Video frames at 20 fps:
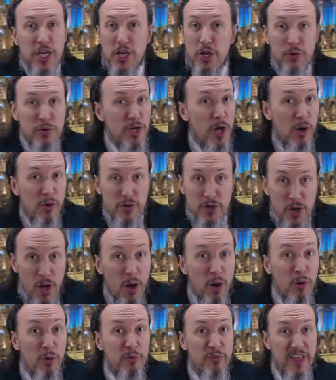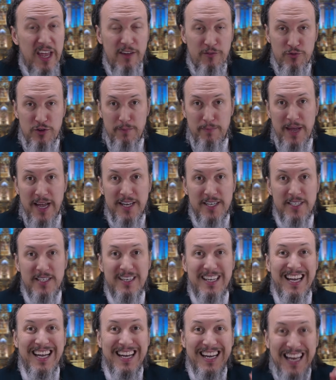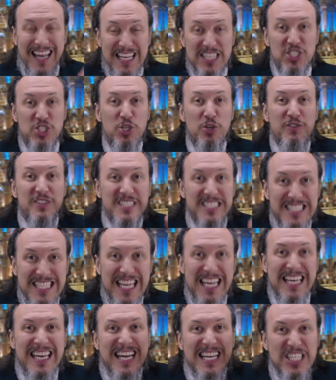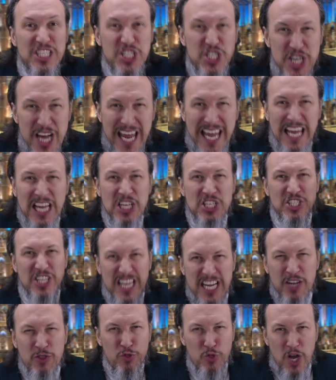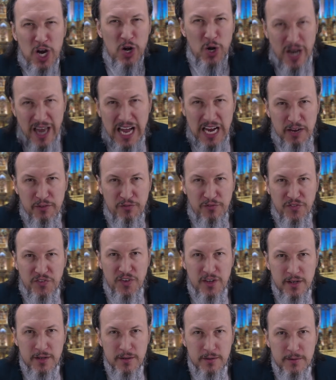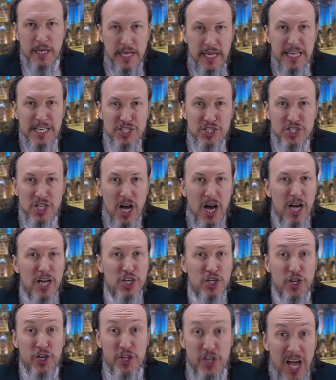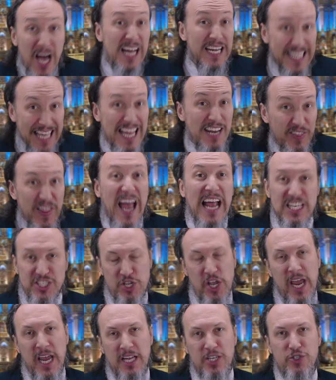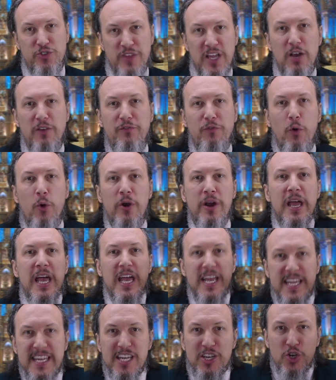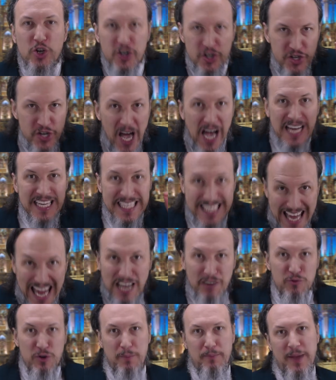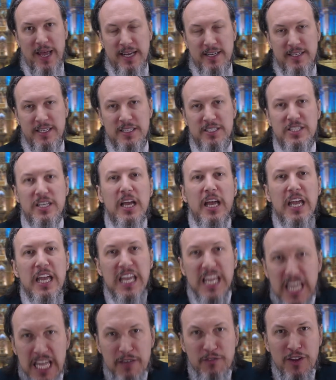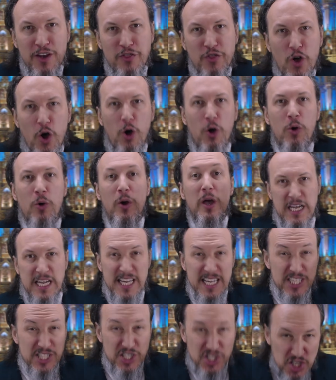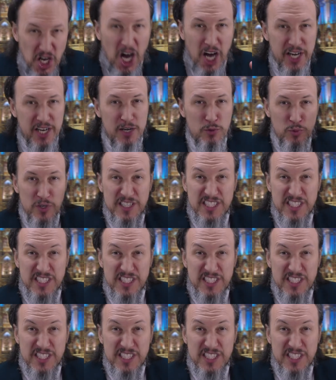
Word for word: You don't know they've repented unless you've seen a change in their life. Esau could not get that change. Therefore, he could not get repentance, even though he sought it